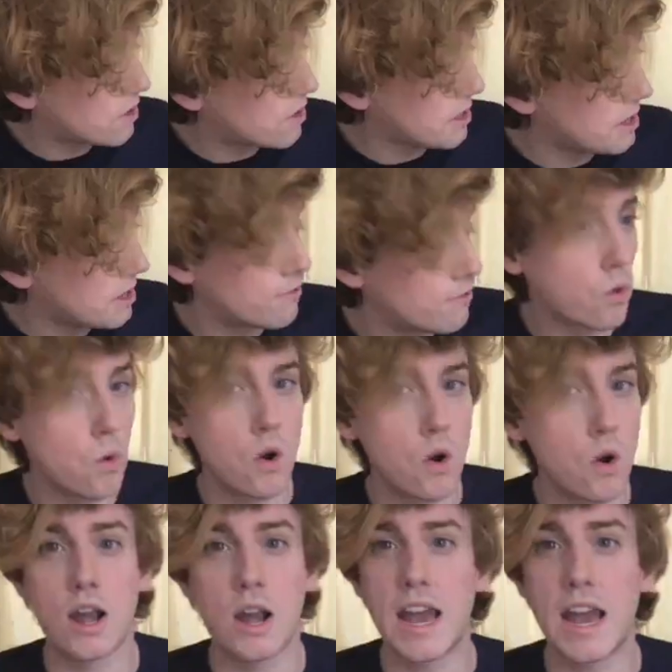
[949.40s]
be
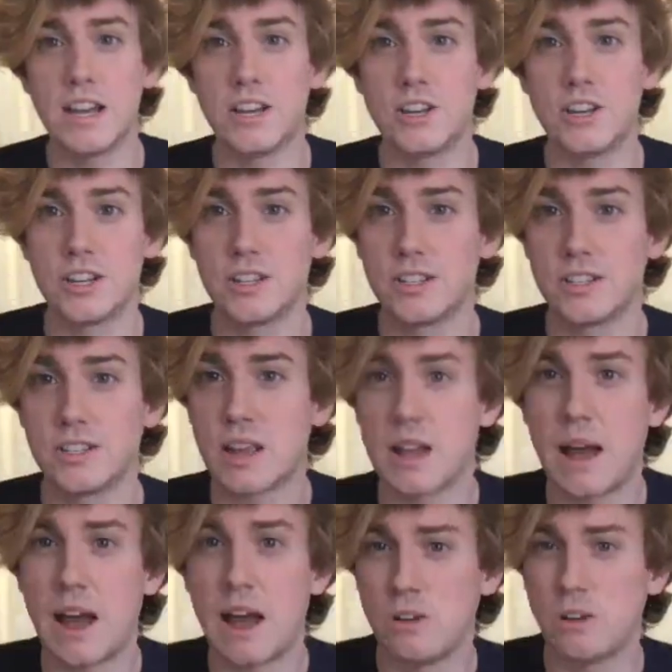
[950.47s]
for ages
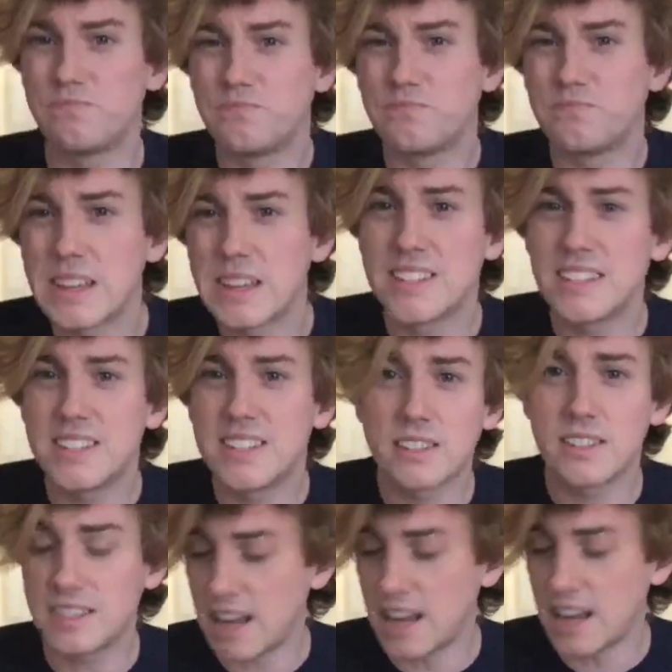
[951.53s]
about
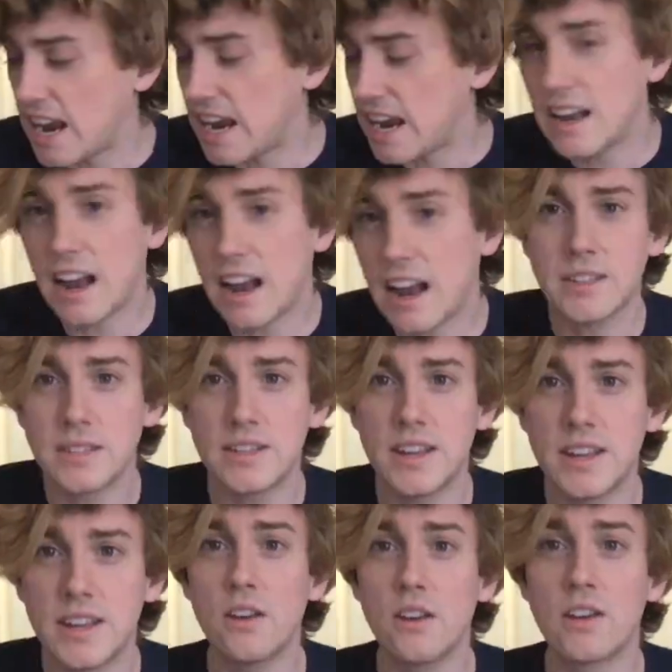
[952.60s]
6 to 8, I would
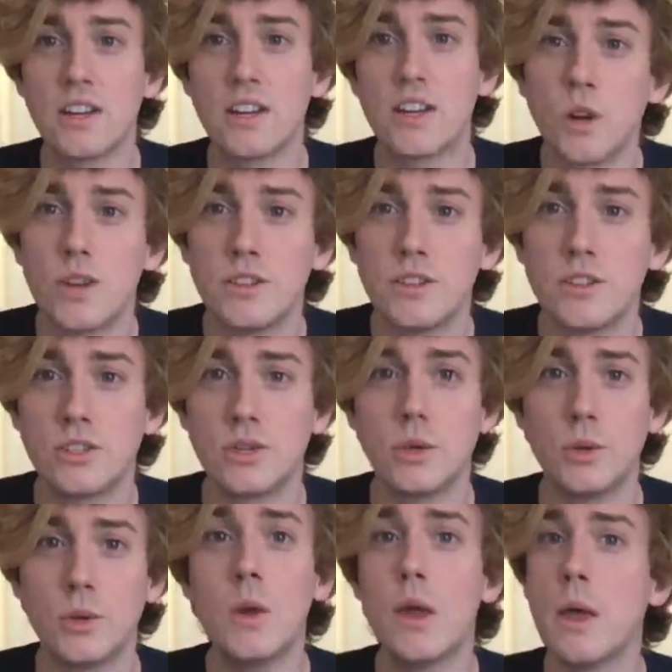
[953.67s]
say, grades 1 to
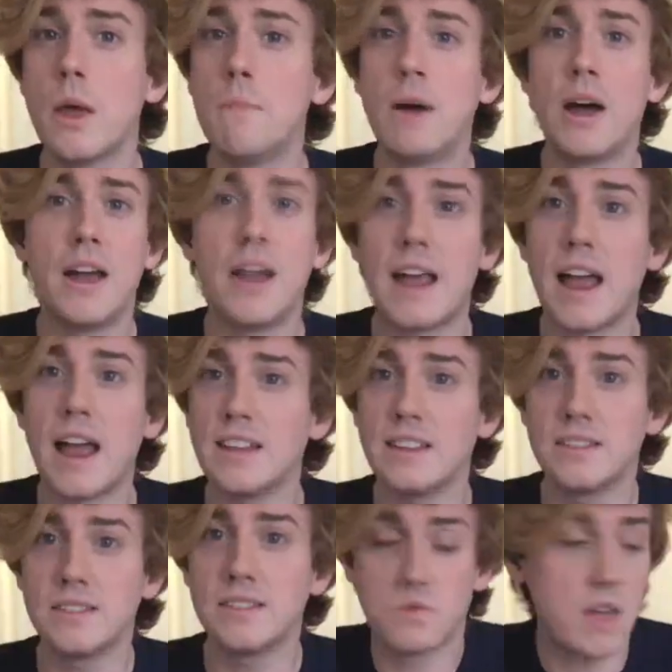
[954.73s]
2. But
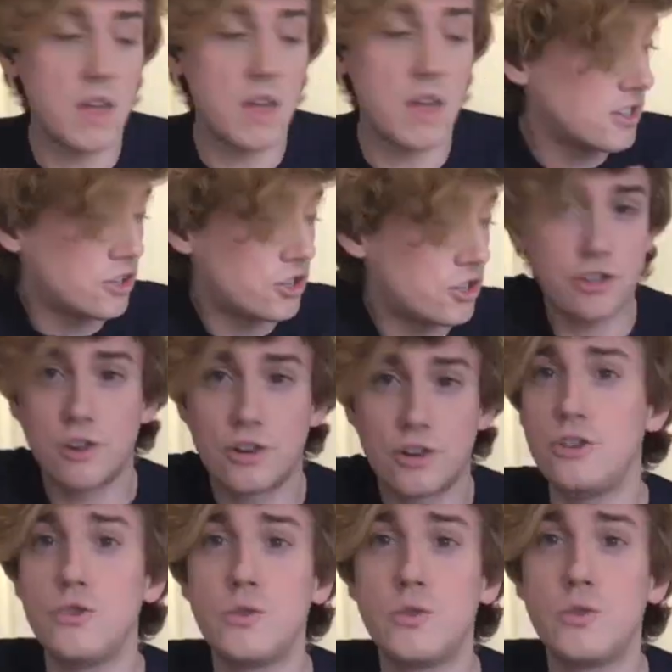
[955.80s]
as I just showed you,
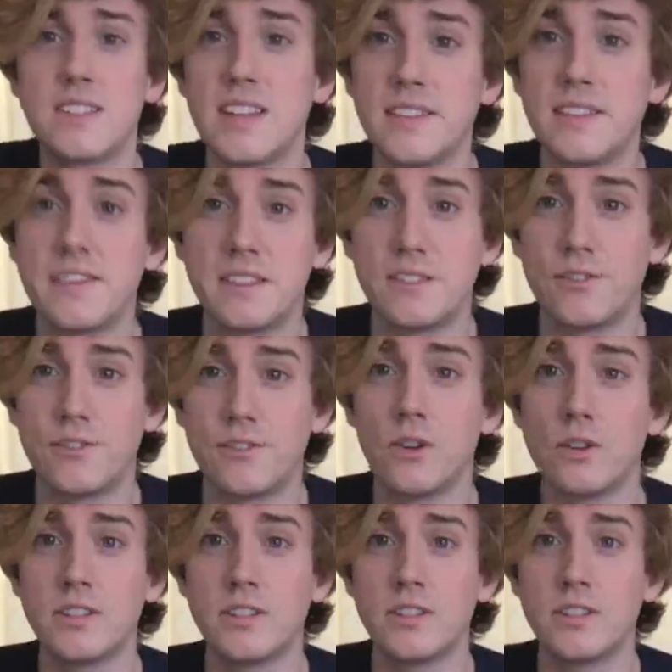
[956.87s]
you can set the
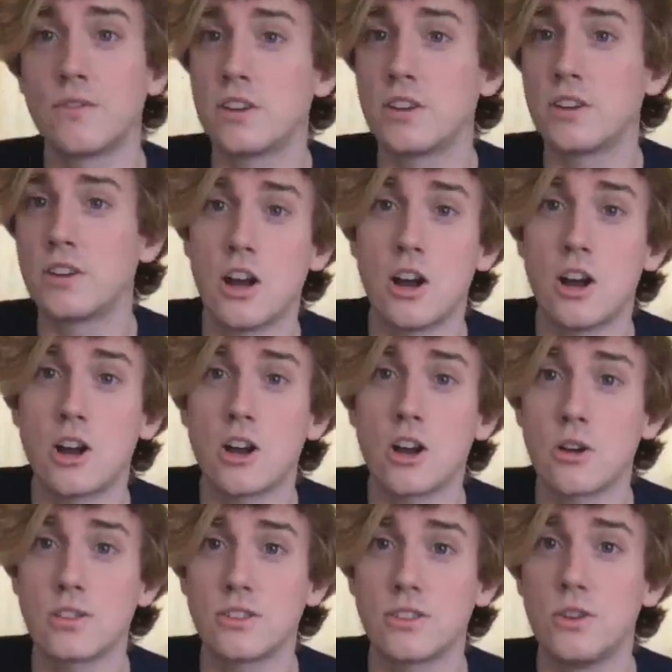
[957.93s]
difficulty. So if there's a younger
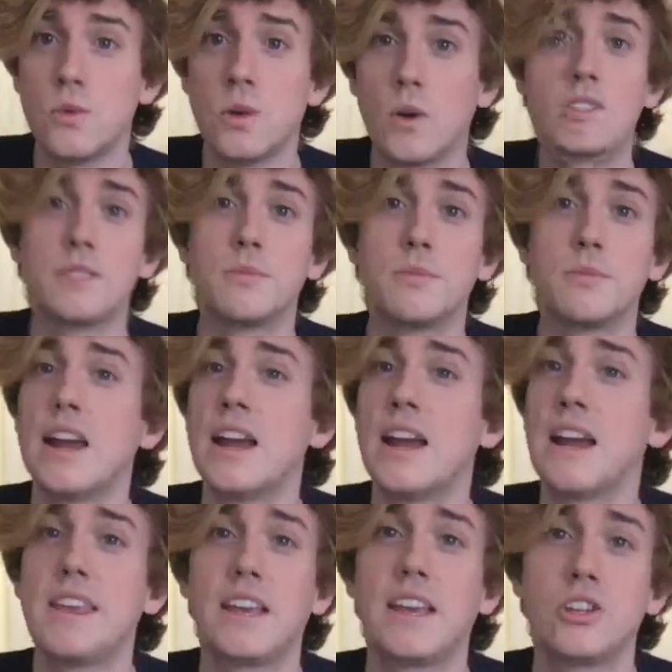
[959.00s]
person who wants to play,
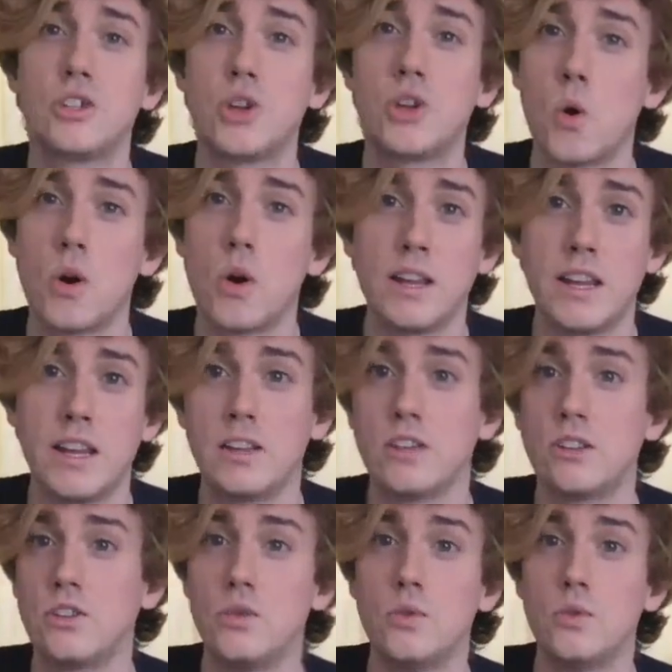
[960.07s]
they can totally
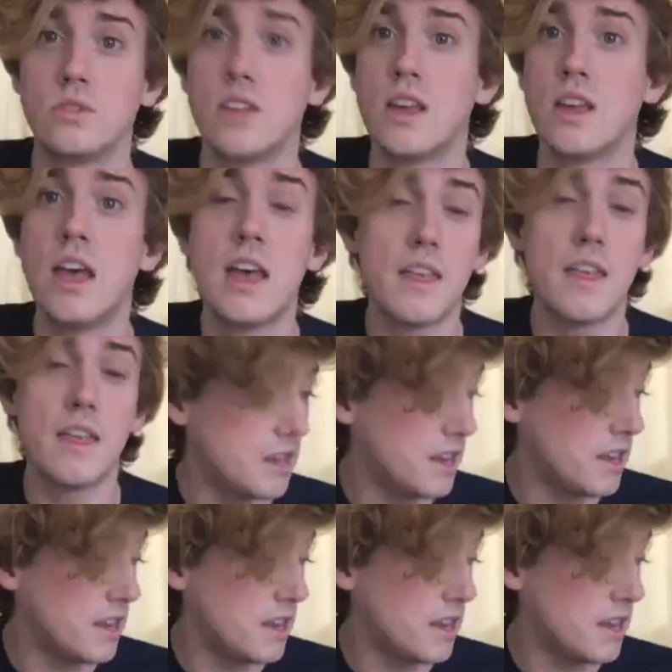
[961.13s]
use the